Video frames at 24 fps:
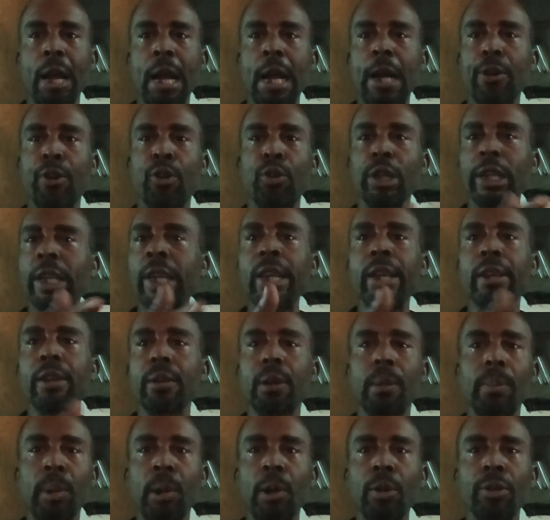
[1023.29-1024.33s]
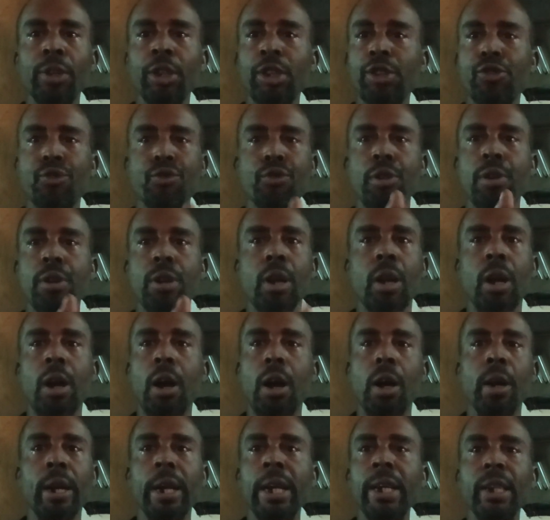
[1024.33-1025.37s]
I don't care about the truck
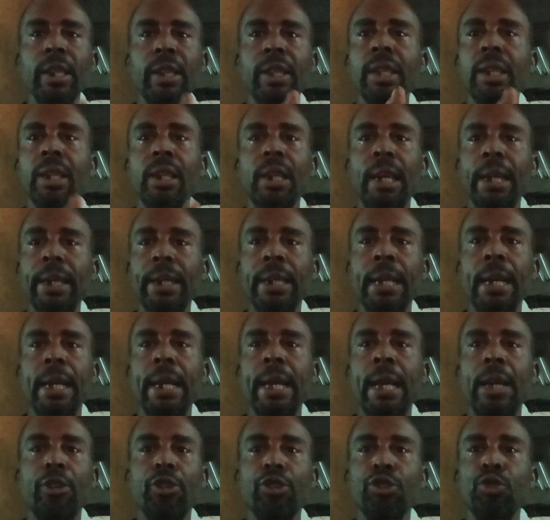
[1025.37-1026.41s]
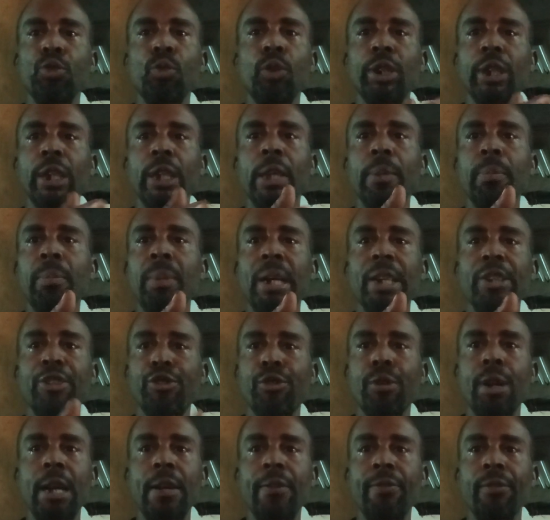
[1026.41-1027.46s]
or anything like that. I just want to get my
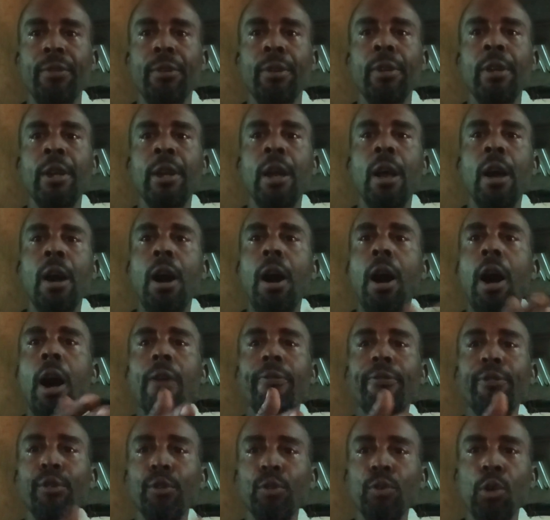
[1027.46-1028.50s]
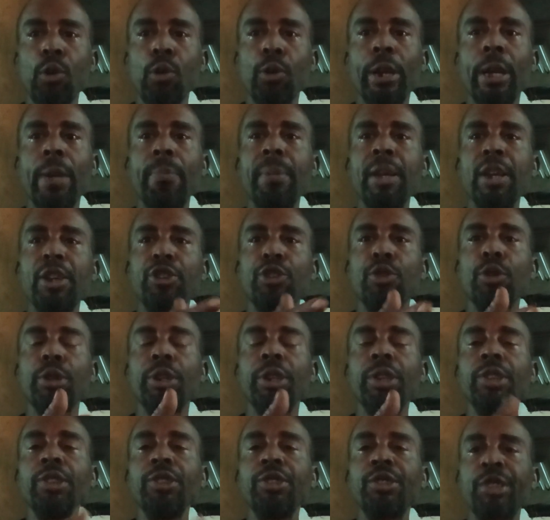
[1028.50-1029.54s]
driver off the road and make sure
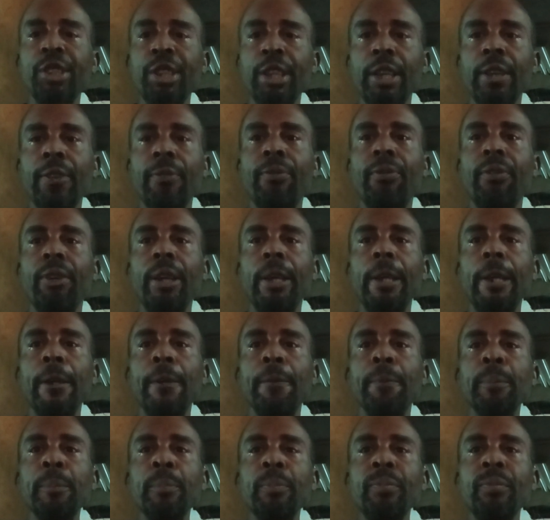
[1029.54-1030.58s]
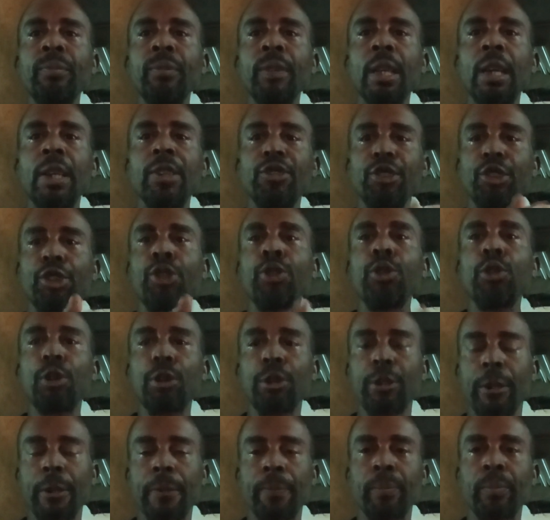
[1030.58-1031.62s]
he's safe and
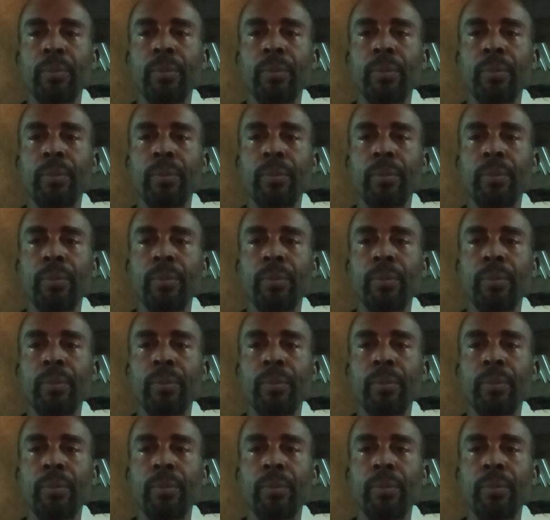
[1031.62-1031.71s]
secure.